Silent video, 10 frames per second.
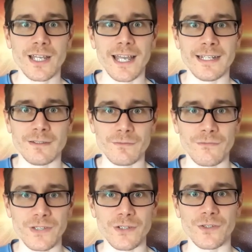and
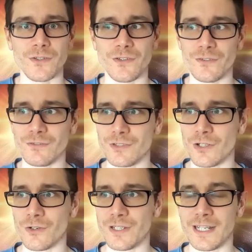feel
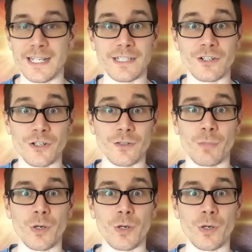and then it turned